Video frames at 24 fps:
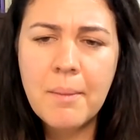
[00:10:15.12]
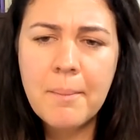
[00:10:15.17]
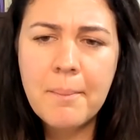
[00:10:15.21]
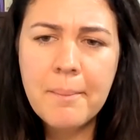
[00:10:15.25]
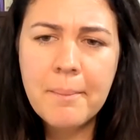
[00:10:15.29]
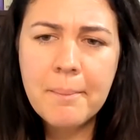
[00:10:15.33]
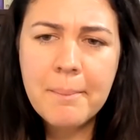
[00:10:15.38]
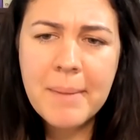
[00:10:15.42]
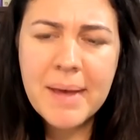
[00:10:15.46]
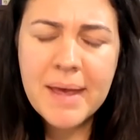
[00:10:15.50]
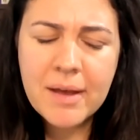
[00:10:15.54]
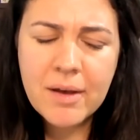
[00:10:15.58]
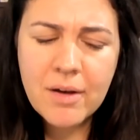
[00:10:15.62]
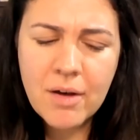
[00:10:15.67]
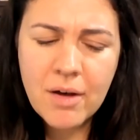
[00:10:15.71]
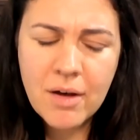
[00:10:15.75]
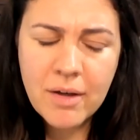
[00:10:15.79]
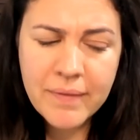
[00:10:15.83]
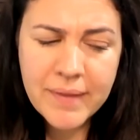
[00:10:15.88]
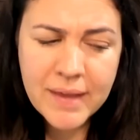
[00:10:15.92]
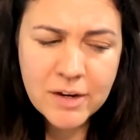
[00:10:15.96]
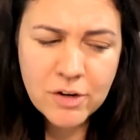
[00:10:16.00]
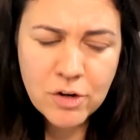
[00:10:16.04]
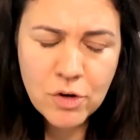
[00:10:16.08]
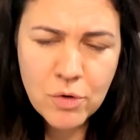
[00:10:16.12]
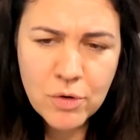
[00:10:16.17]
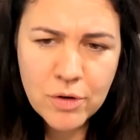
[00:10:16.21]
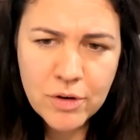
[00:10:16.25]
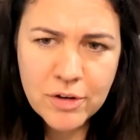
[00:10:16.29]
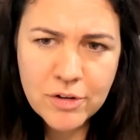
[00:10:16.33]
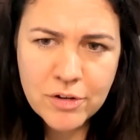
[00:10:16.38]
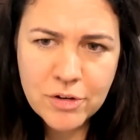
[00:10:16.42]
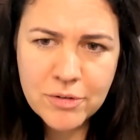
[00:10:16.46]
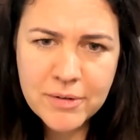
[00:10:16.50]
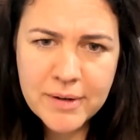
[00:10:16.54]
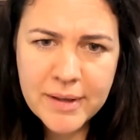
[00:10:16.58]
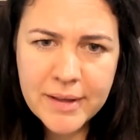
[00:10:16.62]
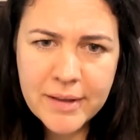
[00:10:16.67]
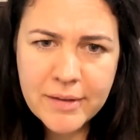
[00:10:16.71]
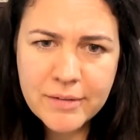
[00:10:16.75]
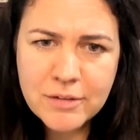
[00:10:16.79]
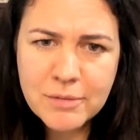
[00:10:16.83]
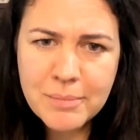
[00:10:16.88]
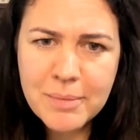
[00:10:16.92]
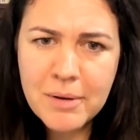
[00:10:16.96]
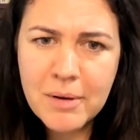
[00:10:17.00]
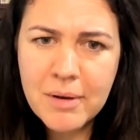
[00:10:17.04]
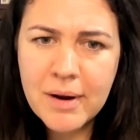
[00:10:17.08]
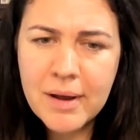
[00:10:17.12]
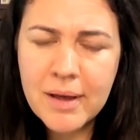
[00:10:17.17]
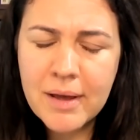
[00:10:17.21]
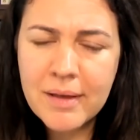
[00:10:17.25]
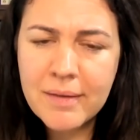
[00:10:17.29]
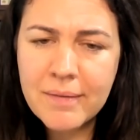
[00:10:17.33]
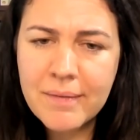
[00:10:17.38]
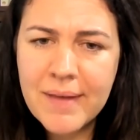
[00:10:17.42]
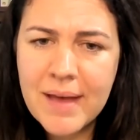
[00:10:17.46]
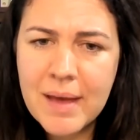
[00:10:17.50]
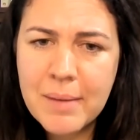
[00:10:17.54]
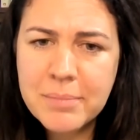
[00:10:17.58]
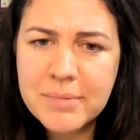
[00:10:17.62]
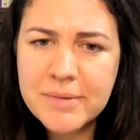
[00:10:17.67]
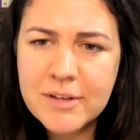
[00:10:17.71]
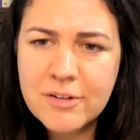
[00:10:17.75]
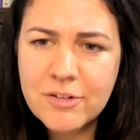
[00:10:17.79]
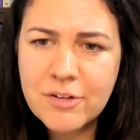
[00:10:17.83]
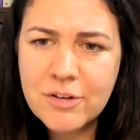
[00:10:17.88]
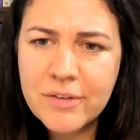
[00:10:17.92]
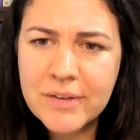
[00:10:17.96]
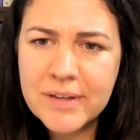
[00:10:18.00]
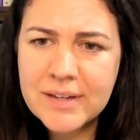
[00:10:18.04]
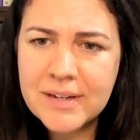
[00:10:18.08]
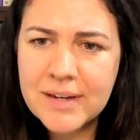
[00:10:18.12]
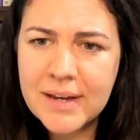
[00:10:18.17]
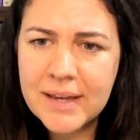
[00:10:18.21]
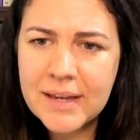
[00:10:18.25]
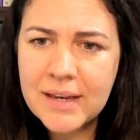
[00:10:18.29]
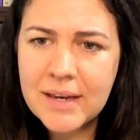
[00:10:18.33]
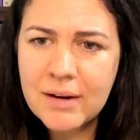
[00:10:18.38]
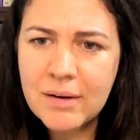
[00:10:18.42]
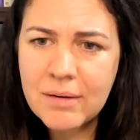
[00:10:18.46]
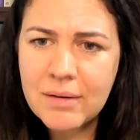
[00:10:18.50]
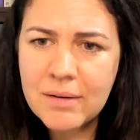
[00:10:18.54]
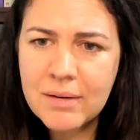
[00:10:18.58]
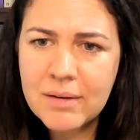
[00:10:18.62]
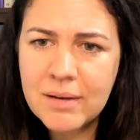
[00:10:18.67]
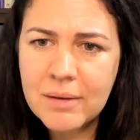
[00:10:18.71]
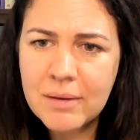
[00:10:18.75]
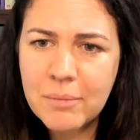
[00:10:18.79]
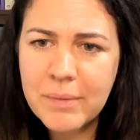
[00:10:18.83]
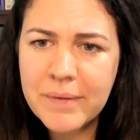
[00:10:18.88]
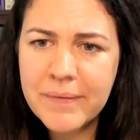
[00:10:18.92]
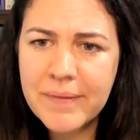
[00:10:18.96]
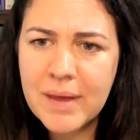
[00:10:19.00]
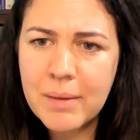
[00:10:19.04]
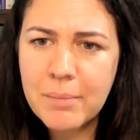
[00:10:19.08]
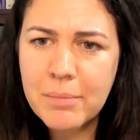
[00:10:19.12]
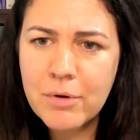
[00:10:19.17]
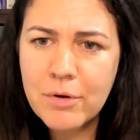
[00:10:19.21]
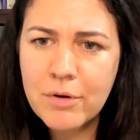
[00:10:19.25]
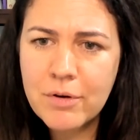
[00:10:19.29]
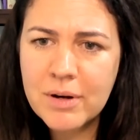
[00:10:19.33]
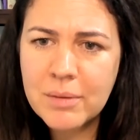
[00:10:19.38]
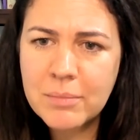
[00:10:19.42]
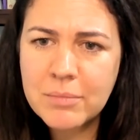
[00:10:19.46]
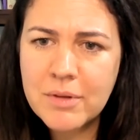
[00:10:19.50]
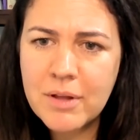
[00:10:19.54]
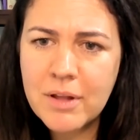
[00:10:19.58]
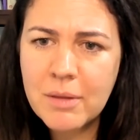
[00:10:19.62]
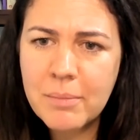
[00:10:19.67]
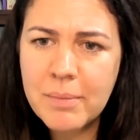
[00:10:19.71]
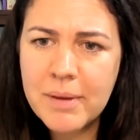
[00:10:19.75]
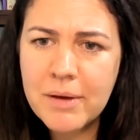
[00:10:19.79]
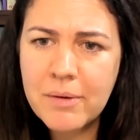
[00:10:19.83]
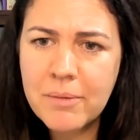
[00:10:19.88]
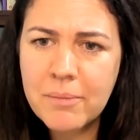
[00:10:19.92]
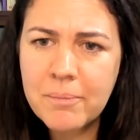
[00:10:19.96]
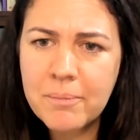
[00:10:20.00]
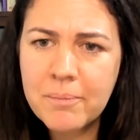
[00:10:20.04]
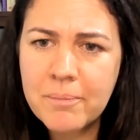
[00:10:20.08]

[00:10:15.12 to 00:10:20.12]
Mike, on that note, could you tell us about uh, Lab Central Ignite and what that program's all about?